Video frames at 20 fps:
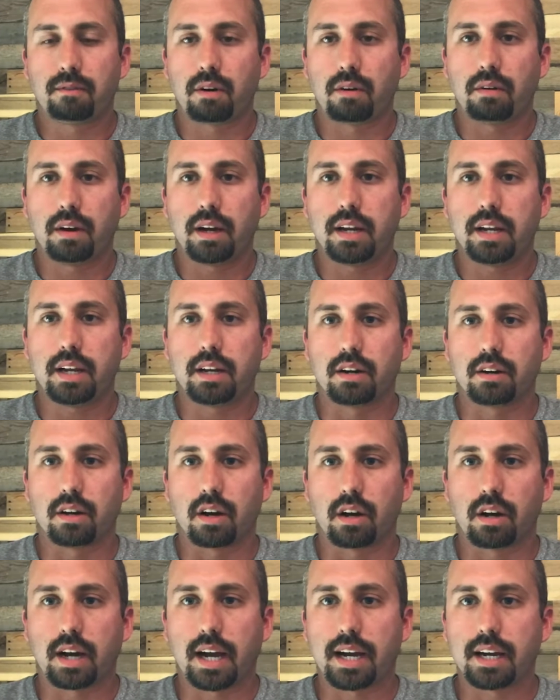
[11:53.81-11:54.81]
already and
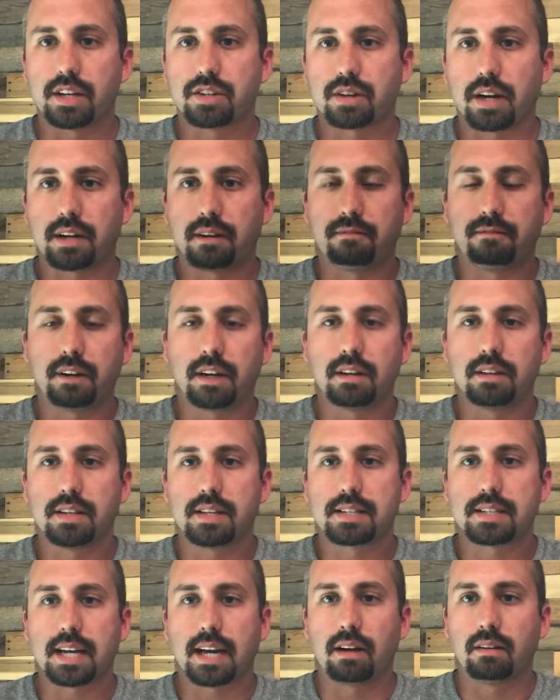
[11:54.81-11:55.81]
are kind of trying to figure
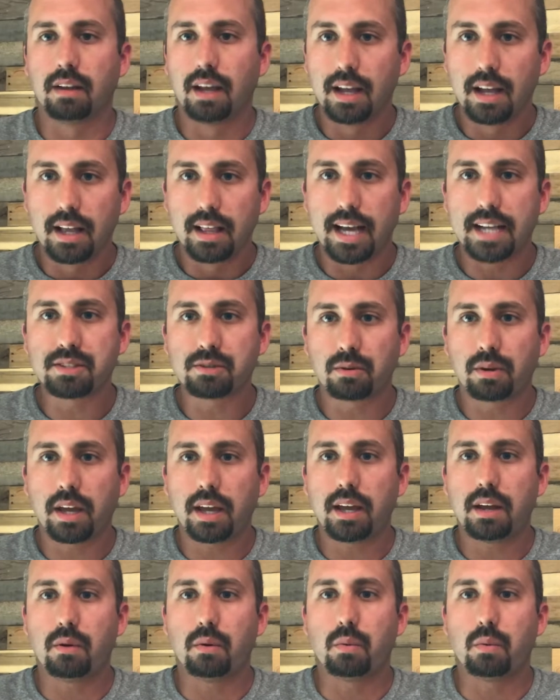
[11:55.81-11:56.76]
this out, that's okay.